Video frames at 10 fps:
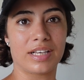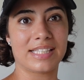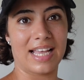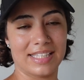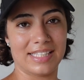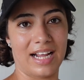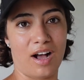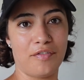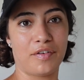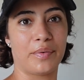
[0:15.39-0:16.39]
starting it
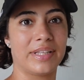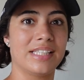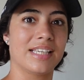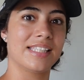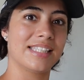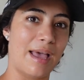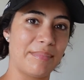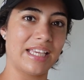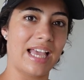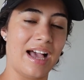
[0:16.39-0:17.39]
off going to
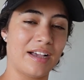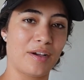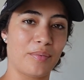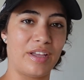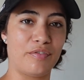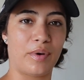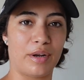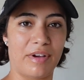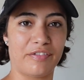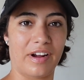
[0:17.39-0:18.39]
Seminyak with one
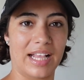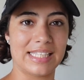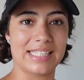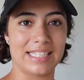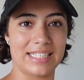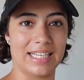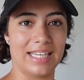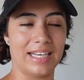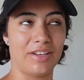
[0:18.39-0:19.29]
of my friends, Nadine.